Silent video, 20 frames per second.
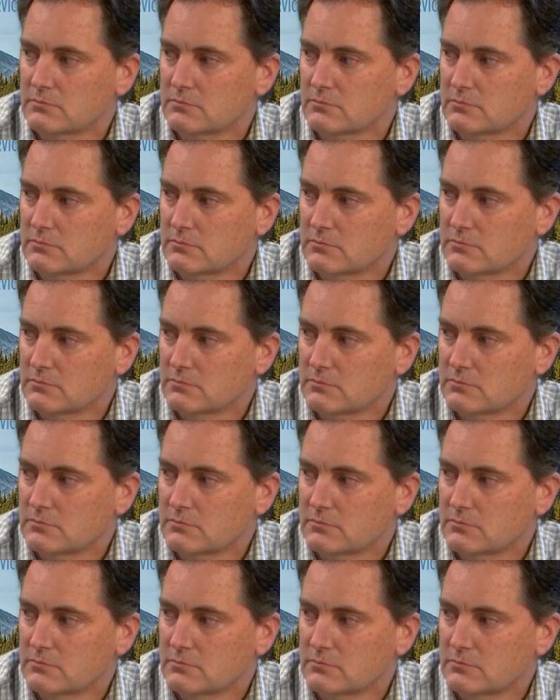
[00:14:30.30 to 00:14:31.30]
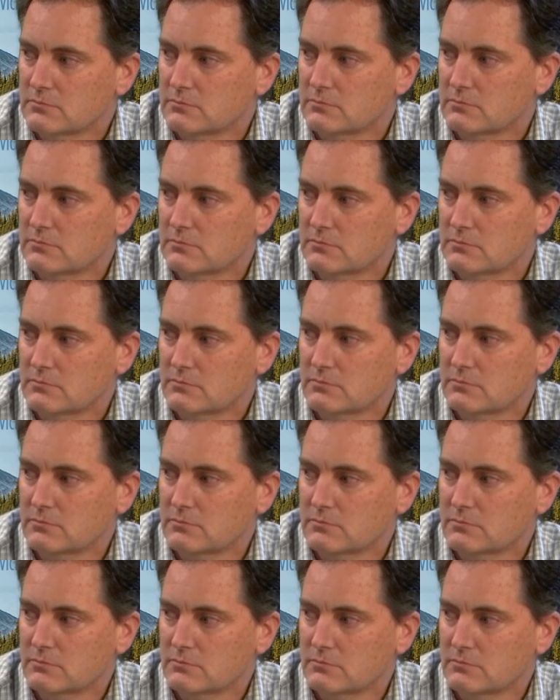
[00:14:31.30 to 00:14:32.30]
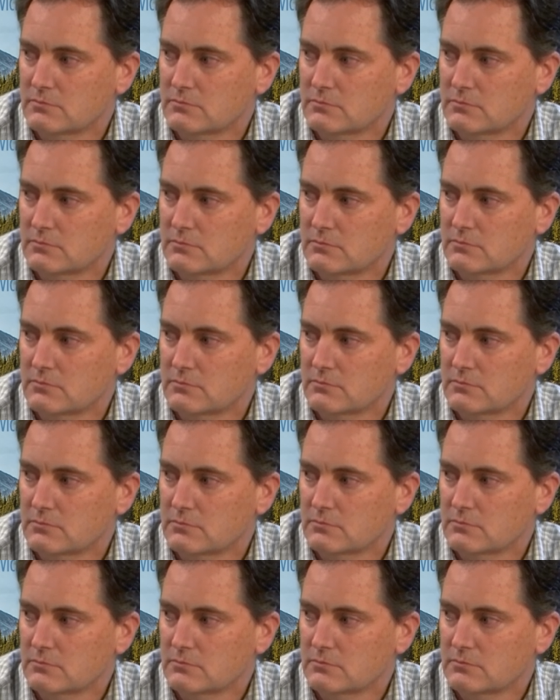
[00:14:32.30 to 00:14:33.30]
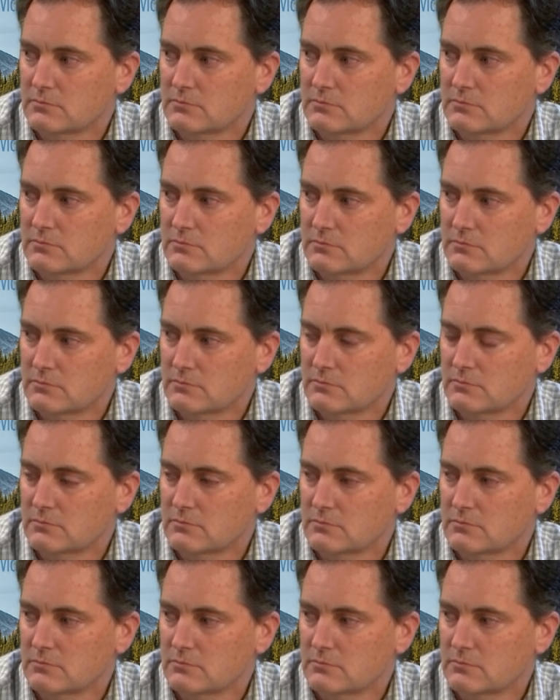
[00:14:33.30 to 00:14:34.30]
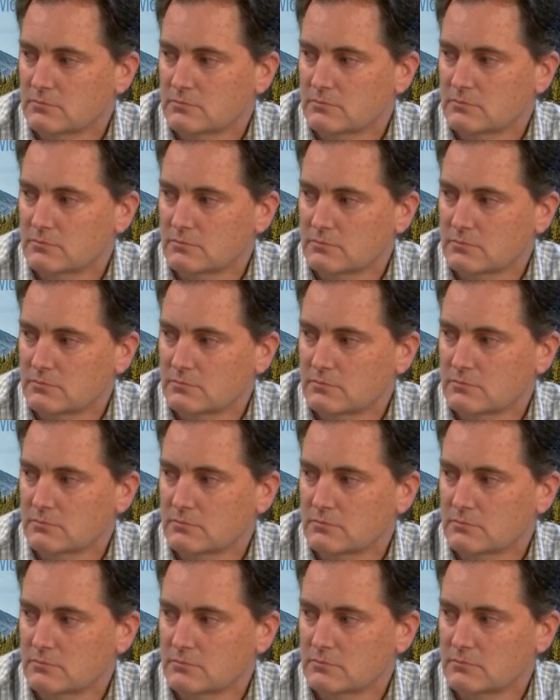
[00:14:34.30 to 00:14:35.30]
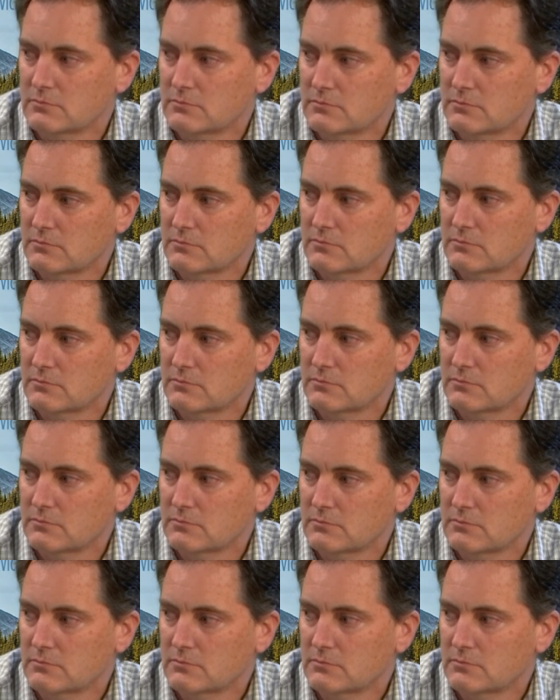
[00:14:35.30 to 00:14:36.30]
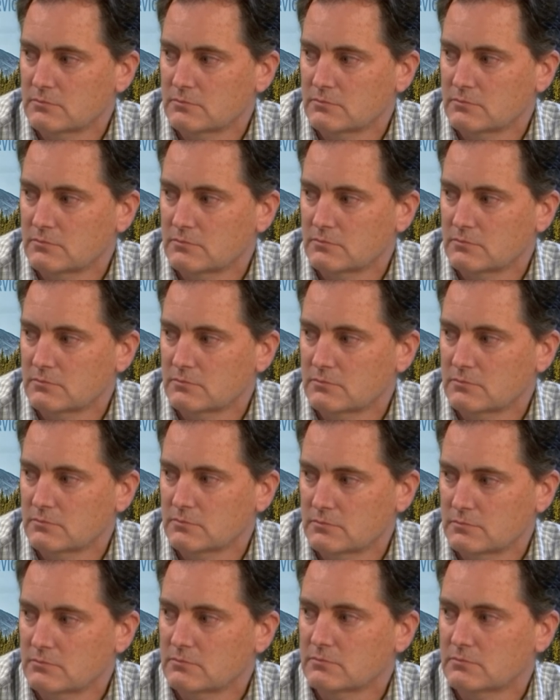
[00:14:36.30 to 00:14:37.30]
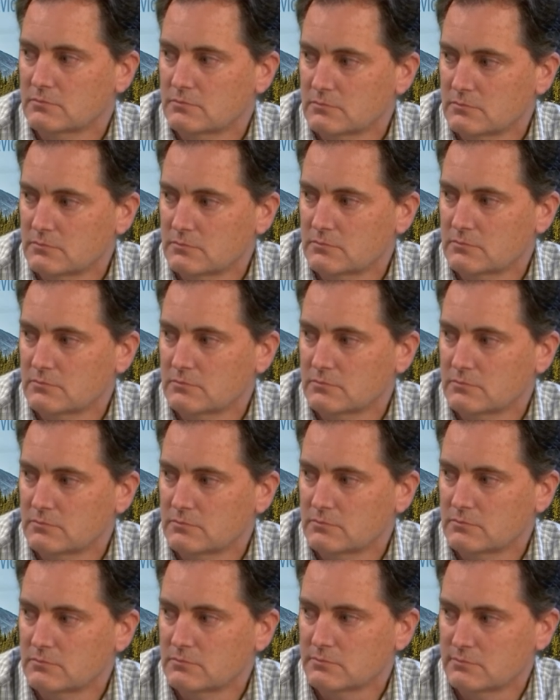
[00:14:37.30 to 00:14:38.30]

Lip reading: No words are spoken by the person on screen.